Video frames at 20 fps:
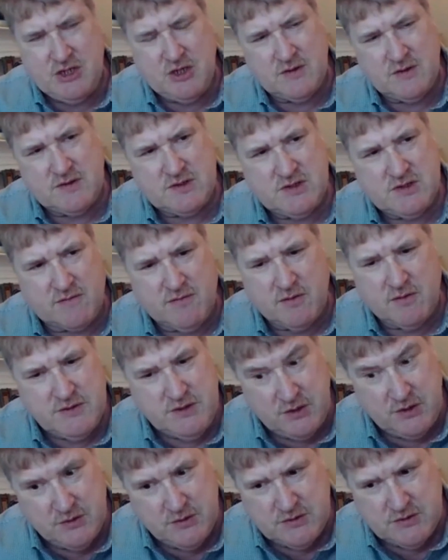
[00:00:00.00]
Silver is
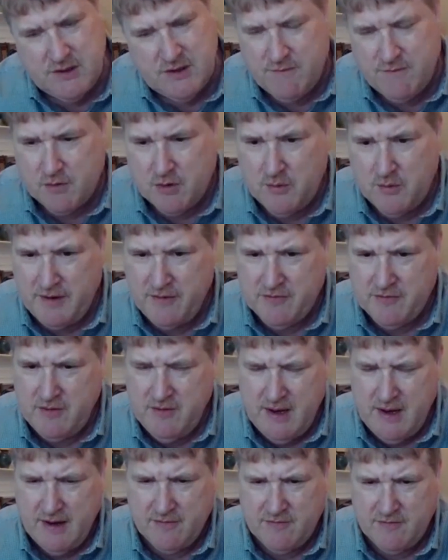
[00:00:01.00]
used for a reason.
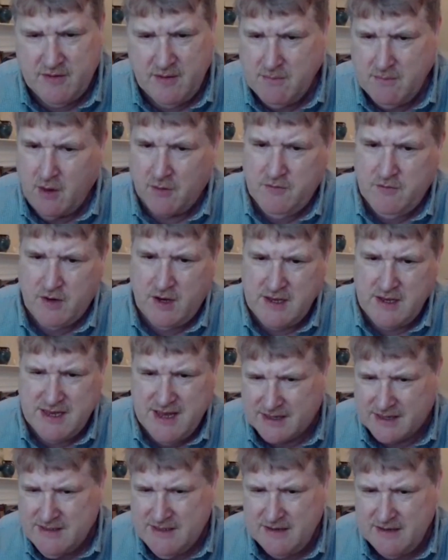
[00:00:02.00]
It's the most
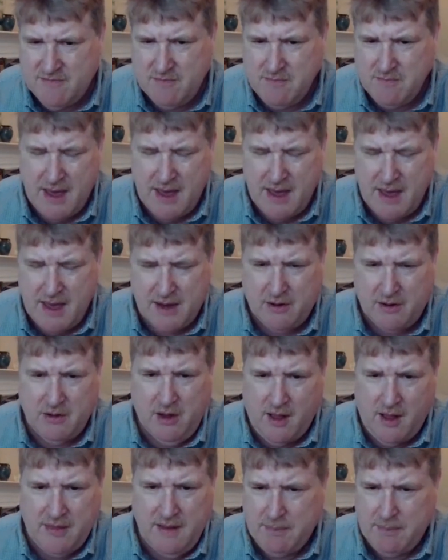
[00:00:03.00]
conductive metal
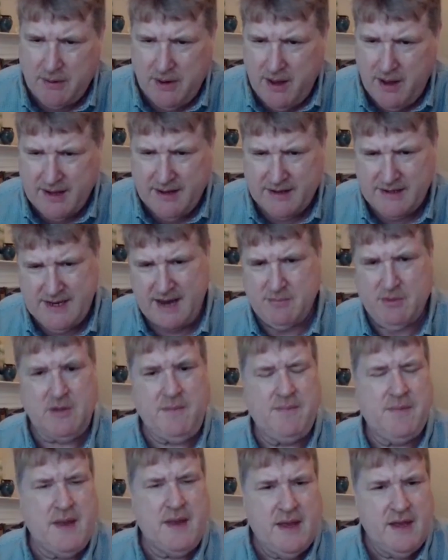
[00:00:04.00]
on the periodic
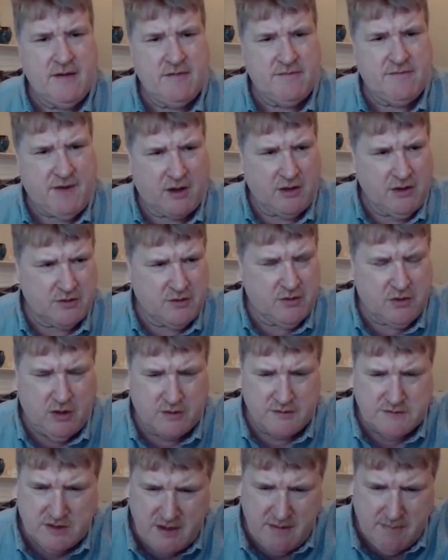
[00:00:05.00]
table, followed
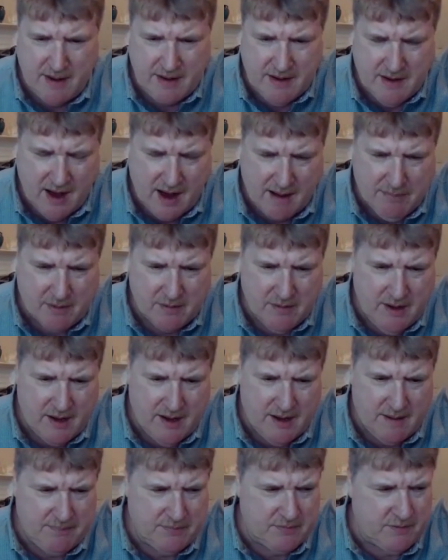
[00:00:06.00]
closely by copper.
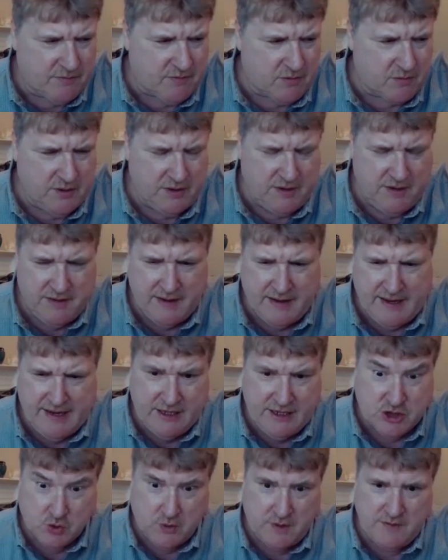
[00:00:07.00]
Those are really the
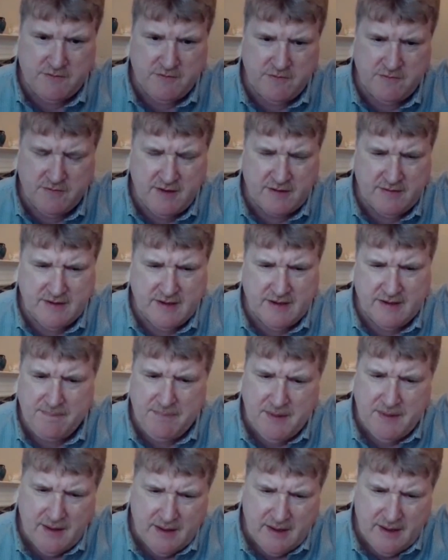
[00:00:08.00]
key choices that
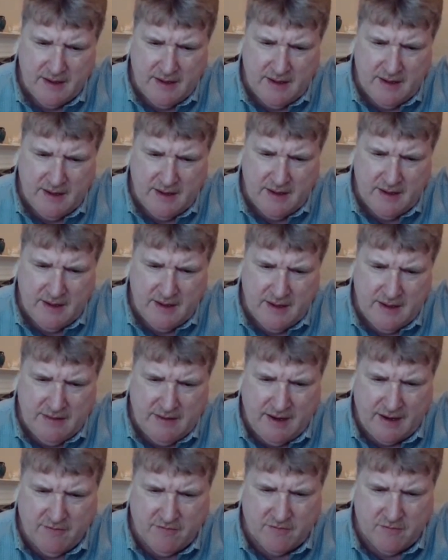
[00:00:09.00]
the
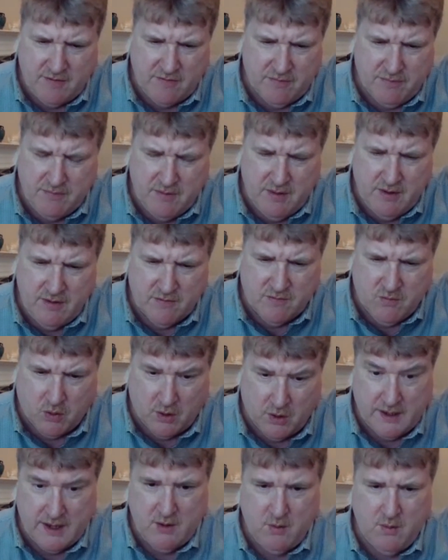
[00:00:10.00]
industry is
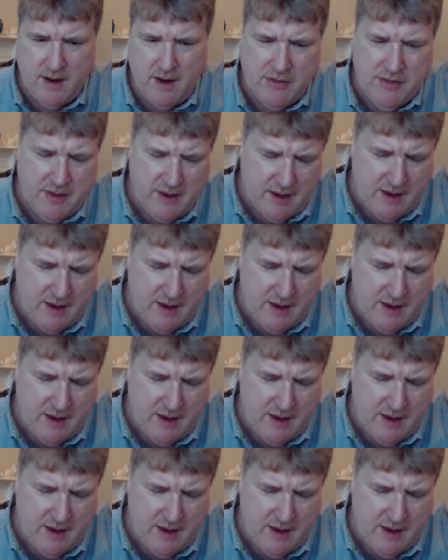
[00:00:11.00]
working with.